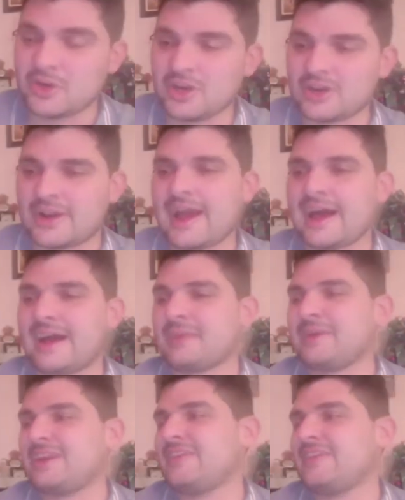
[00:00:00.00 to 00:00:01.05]
yeah, and I
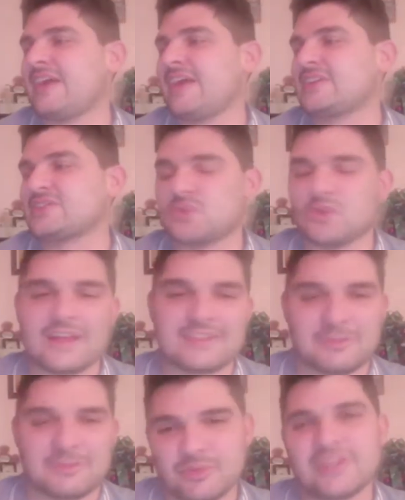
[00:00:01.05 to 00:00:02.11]
mean even the other school had
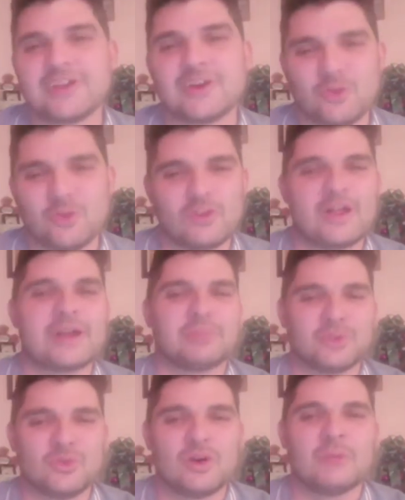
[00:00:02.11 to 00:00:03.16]
some really cool like
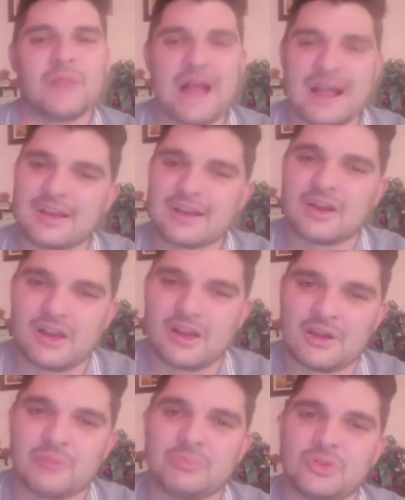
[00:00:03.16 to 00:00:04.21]
blue on black
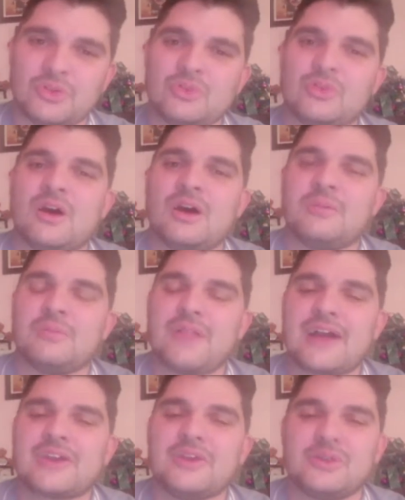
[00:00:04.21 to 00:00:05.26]
or blue on
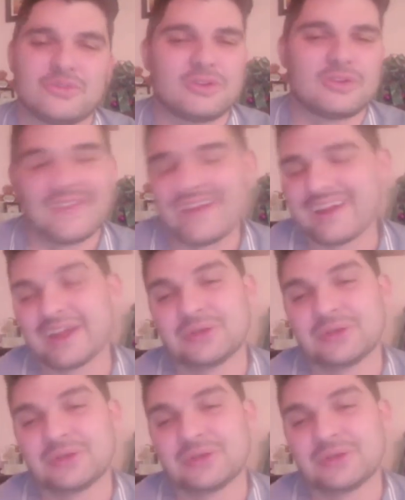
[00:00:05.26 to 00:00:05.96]
black uniforms. I like it.